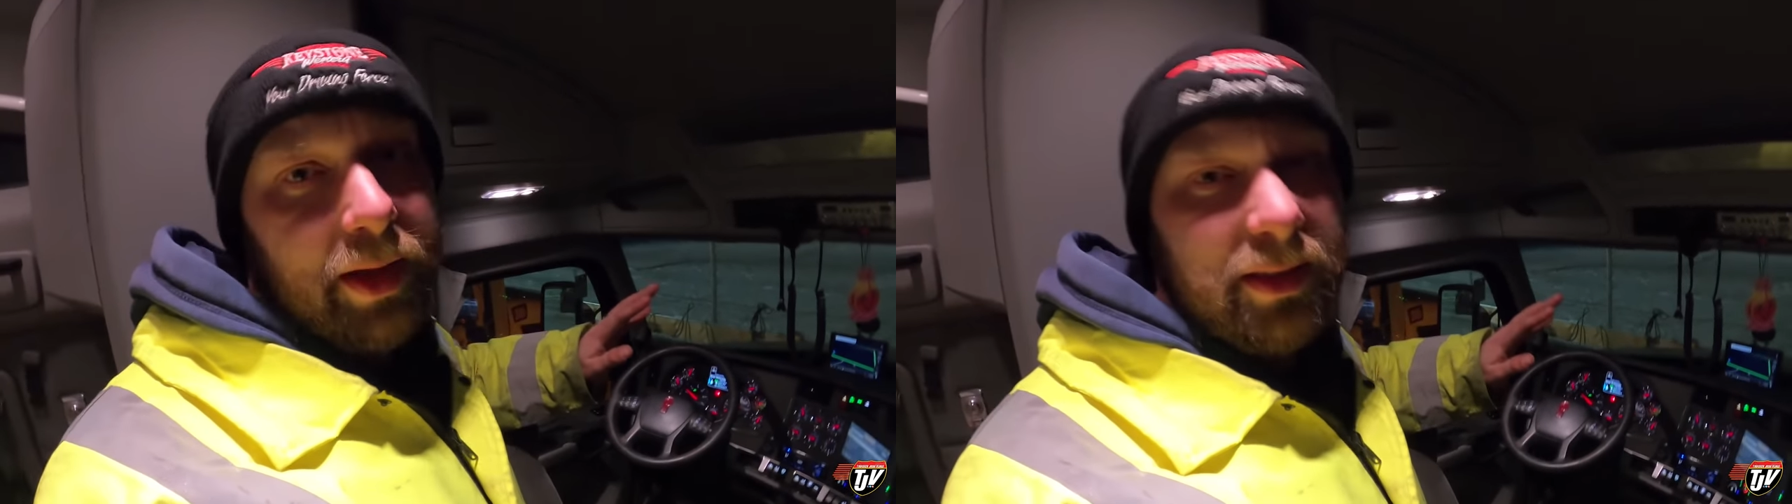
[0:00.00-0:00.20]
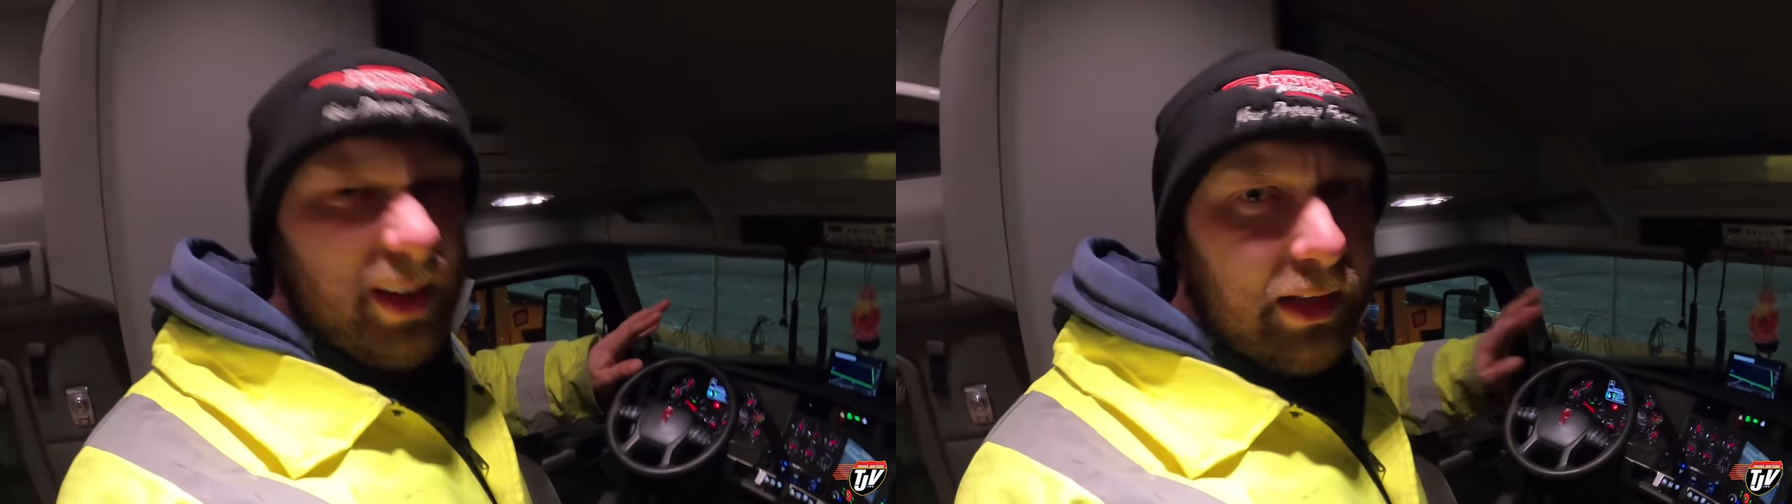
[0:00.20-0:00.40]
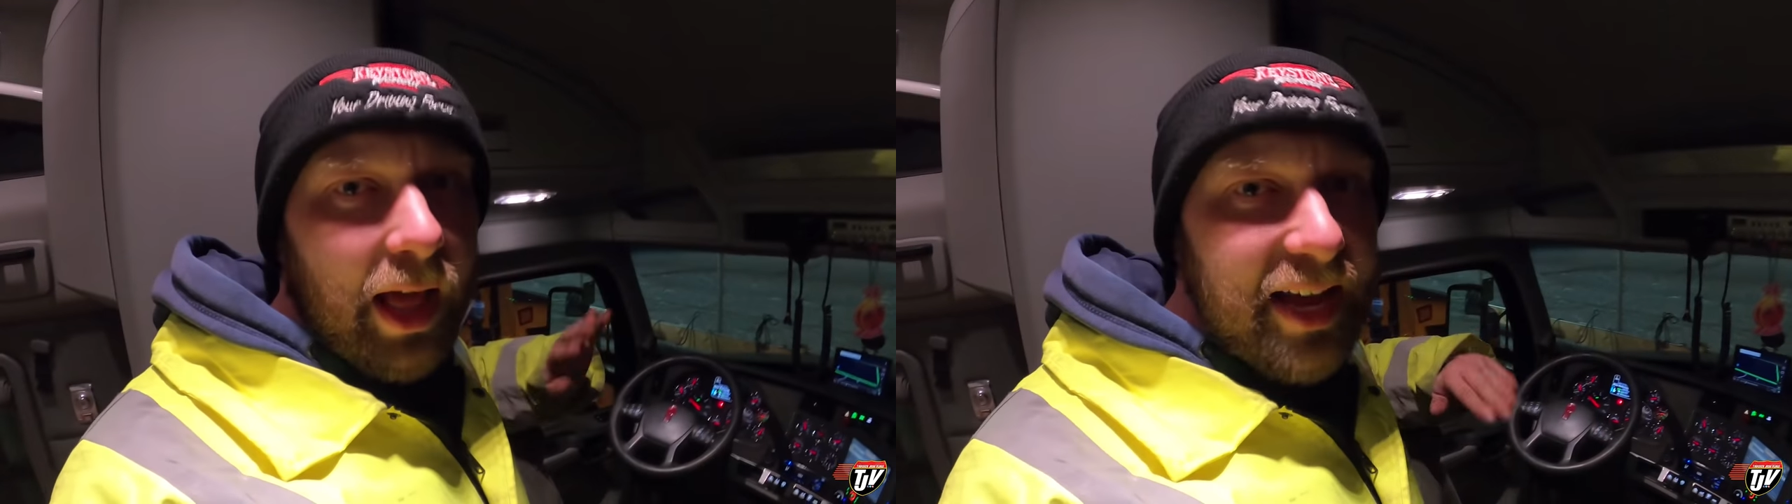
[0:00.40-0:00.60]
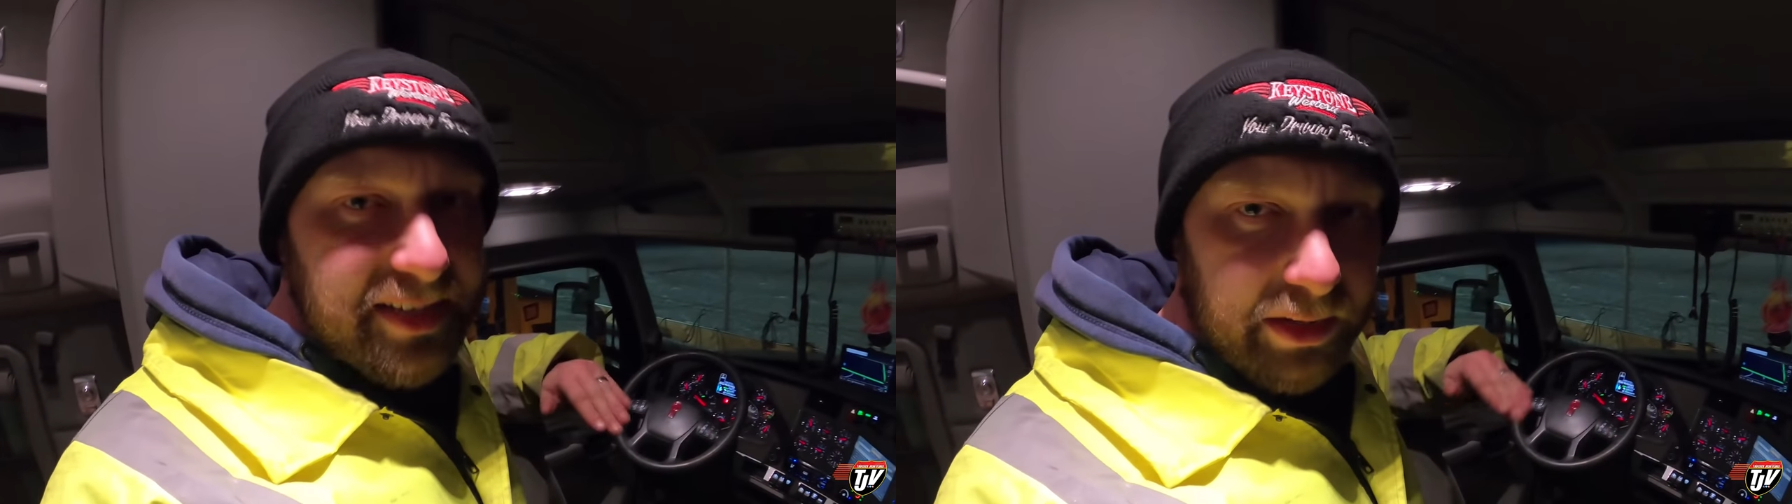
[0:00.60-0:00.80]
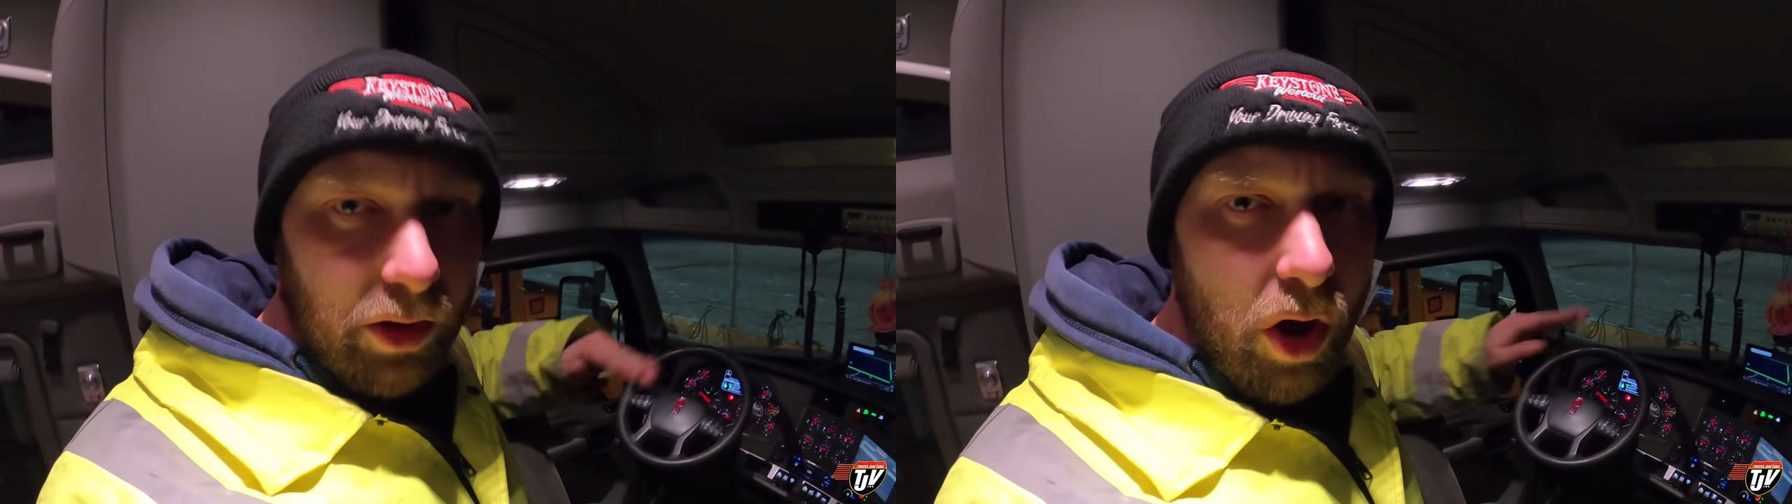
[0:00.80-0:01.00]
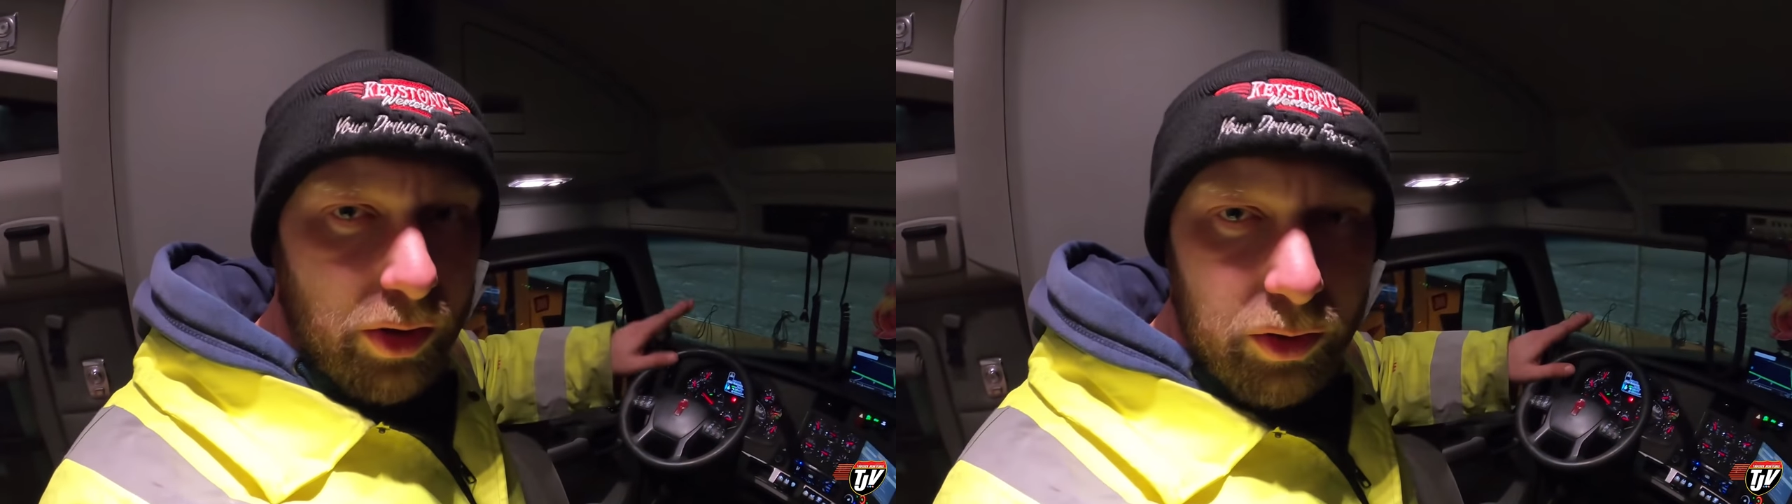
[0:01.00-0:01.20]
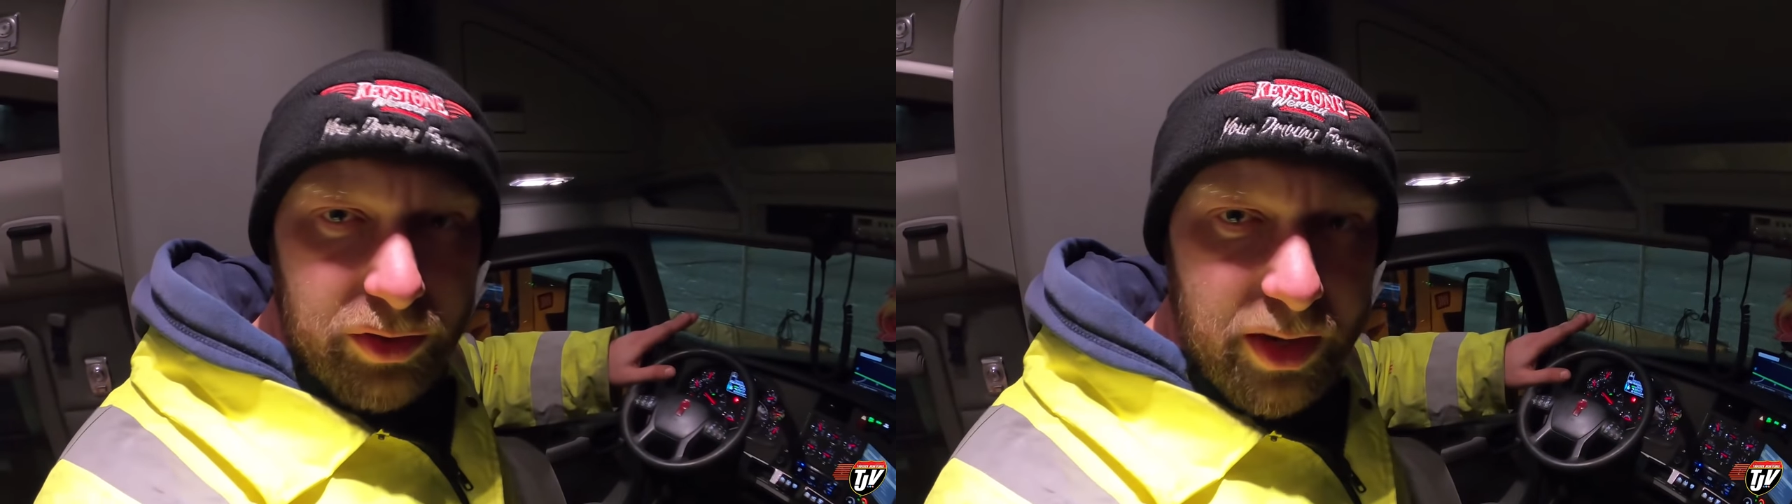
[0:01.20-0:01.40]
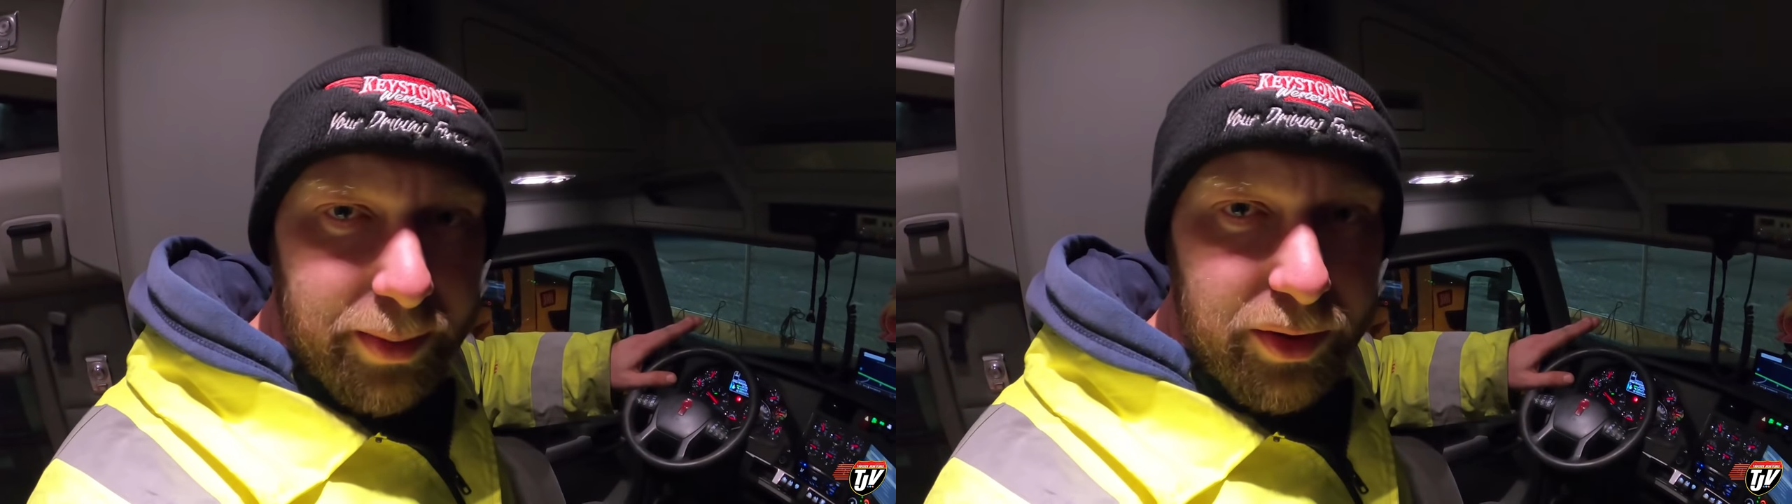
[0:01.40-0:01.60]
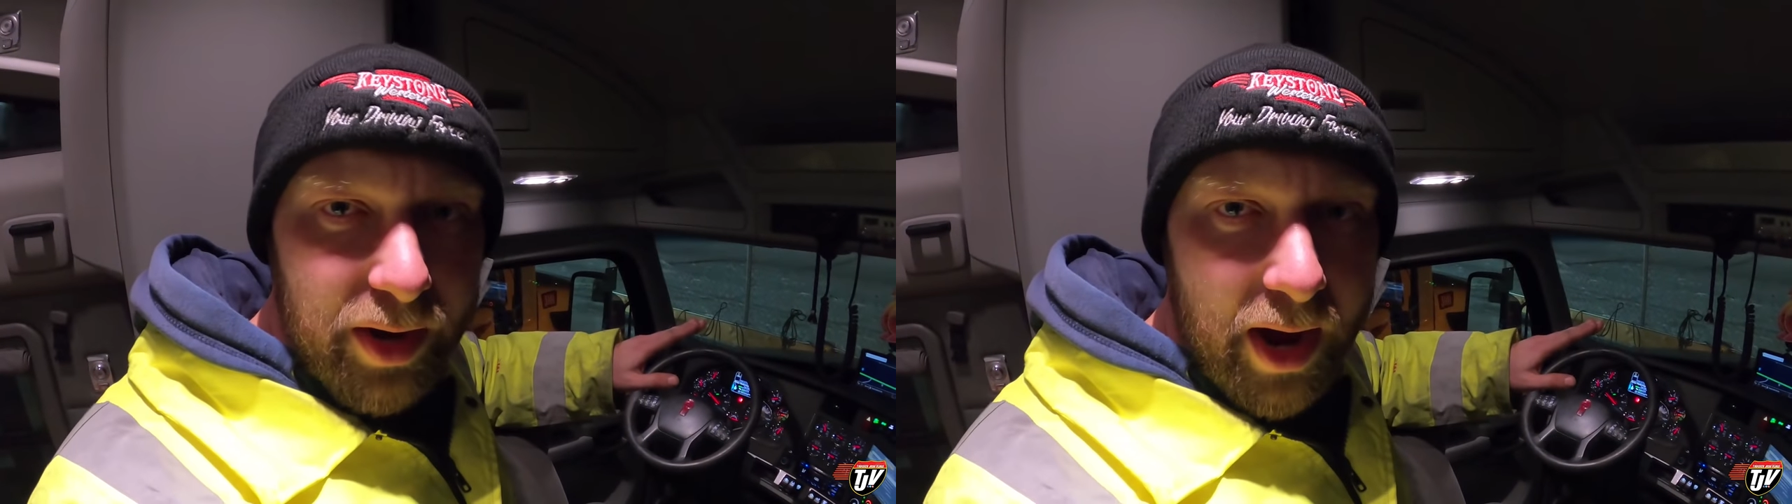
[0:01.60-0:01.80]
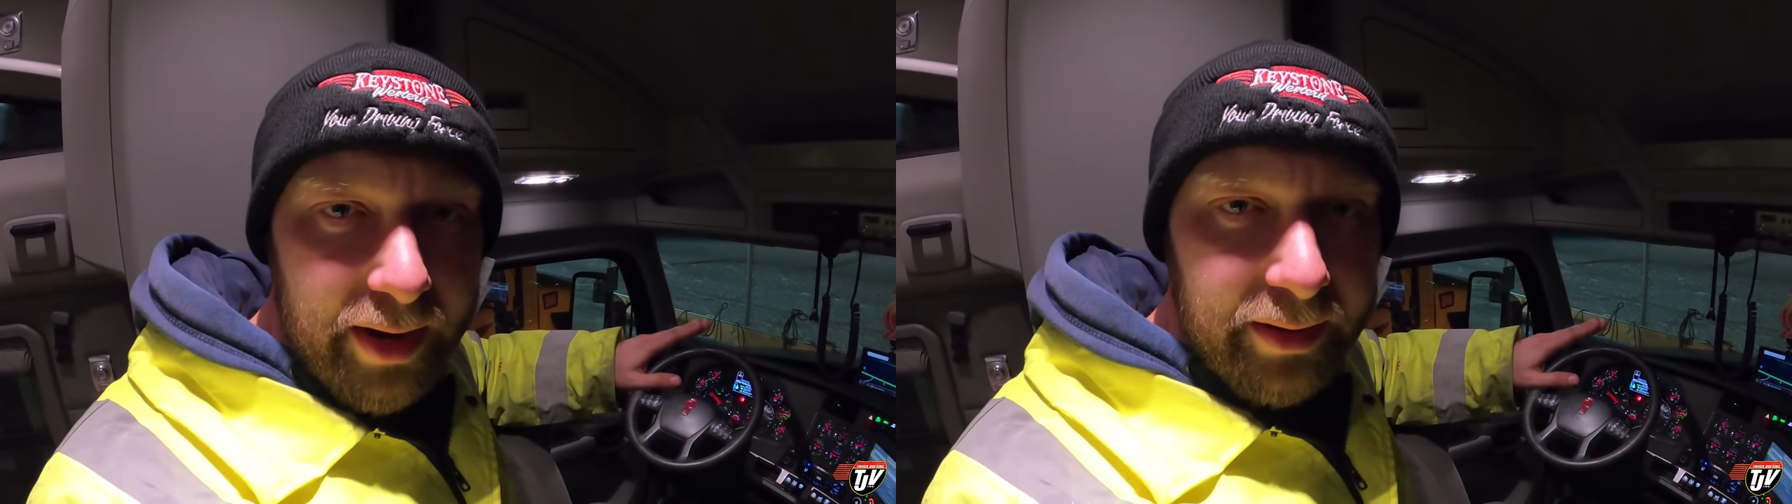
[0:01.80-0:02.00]
like the classic long nose
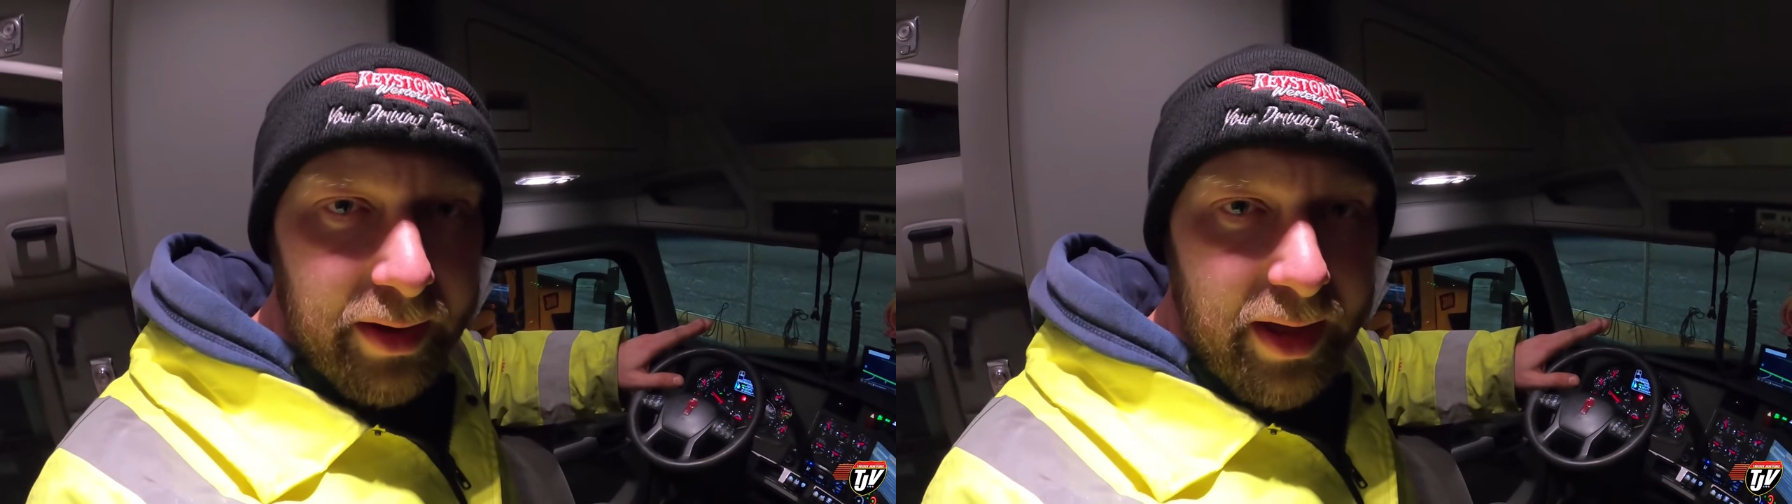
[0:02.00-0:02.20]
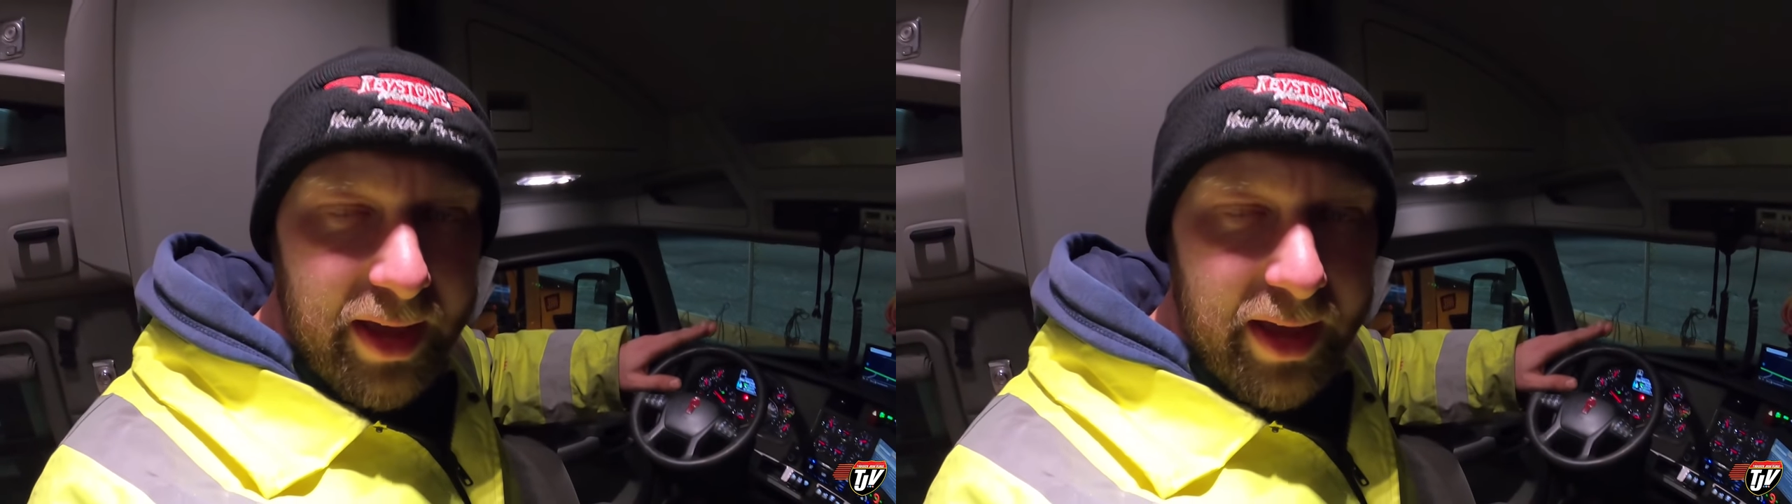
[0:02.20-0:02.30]
W9